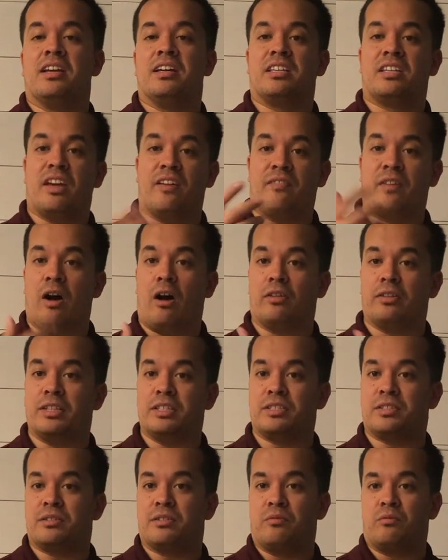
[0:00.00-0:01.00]
give all
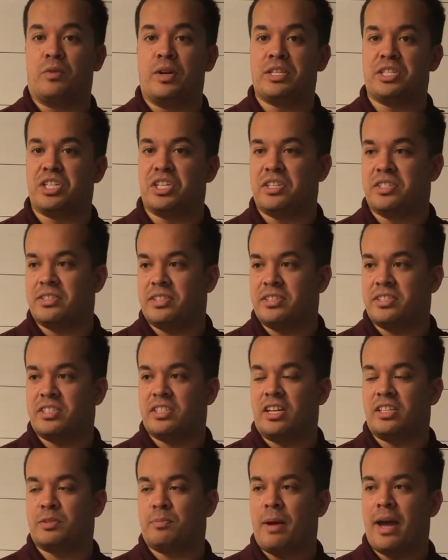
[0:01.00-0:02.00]
these riches and
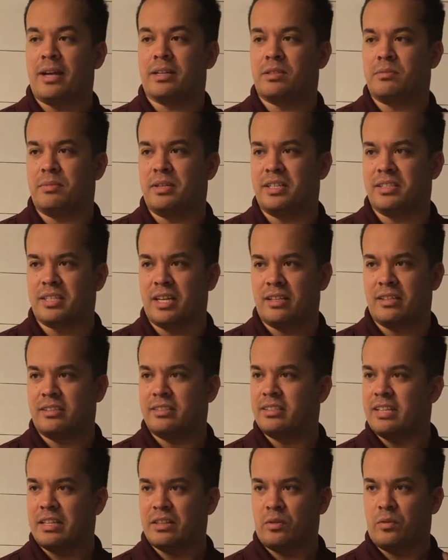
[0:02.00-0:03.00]
such back to me. Is that is
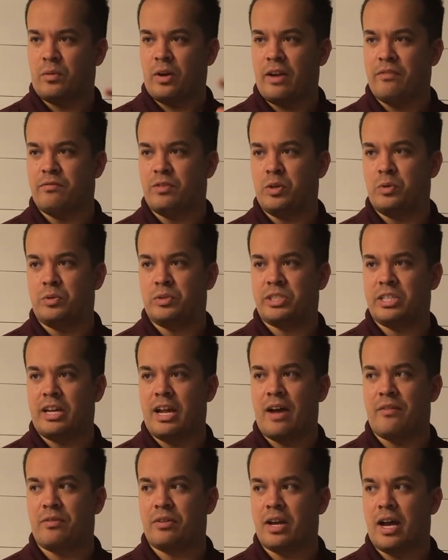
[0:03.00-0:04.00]
that the right view we should
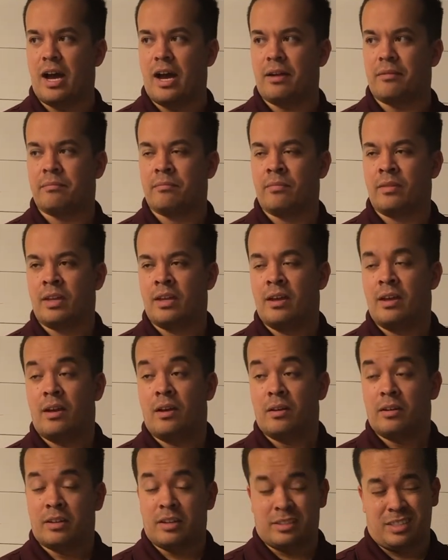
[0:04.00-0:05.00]
have of God?
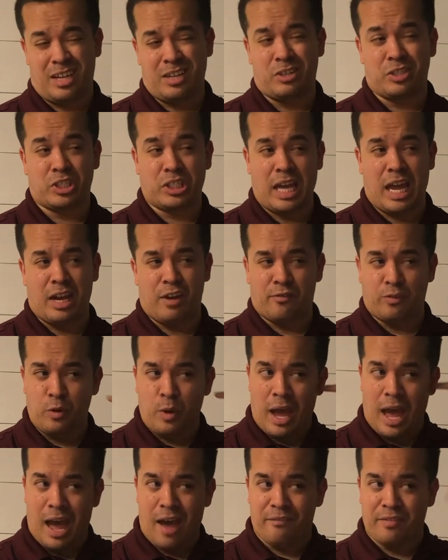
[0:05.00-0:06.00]
Because understand, if you
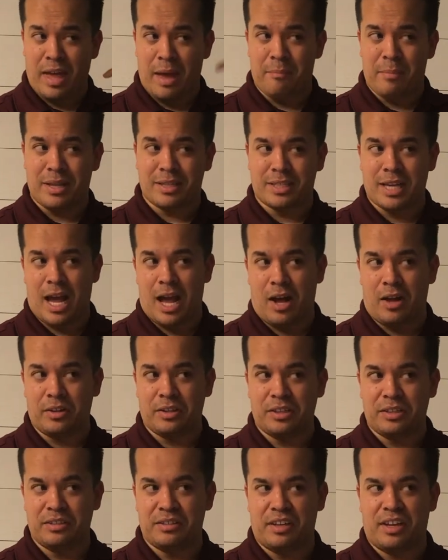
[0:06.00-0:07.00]
have that
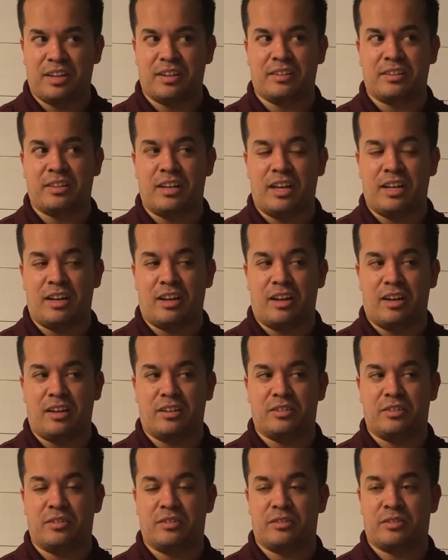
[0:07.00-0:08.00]
mentality in in a
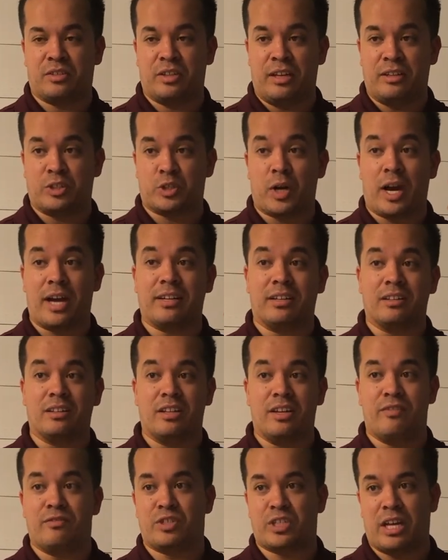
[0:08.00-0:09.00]
in trying to
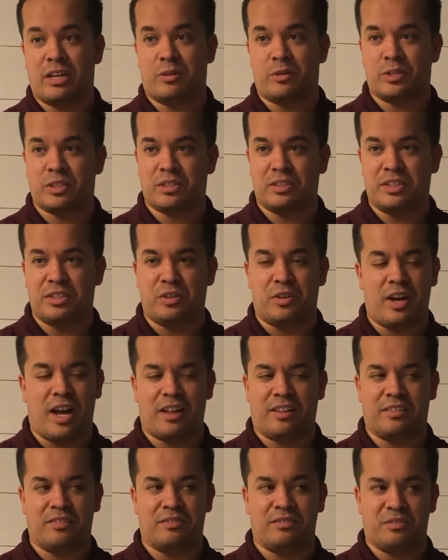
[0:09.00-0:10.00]
live generously, you're not
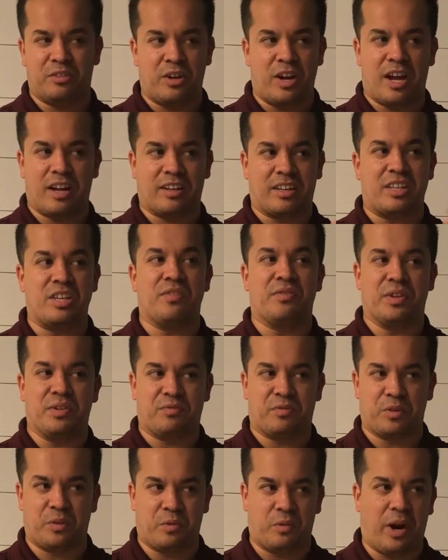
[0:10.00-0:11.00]
you're not giving
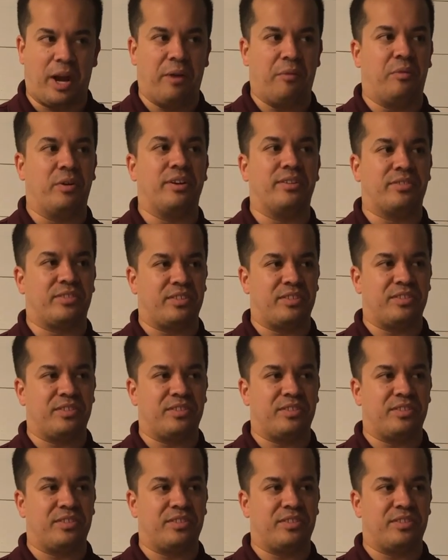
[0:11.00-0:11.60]
for the right reason